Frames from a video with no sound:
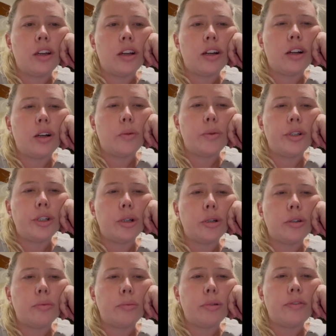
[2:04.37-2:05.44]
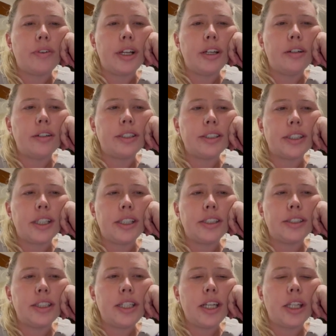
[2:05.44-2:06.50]
When your provider
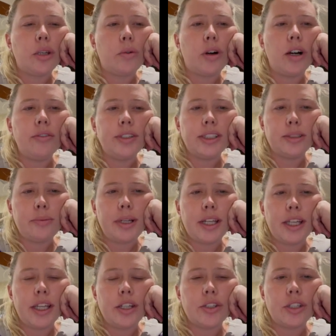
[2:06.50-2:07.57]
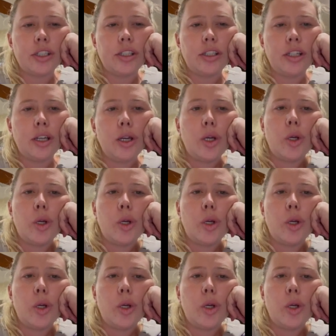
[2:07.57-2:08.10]
decides to take you off this medication,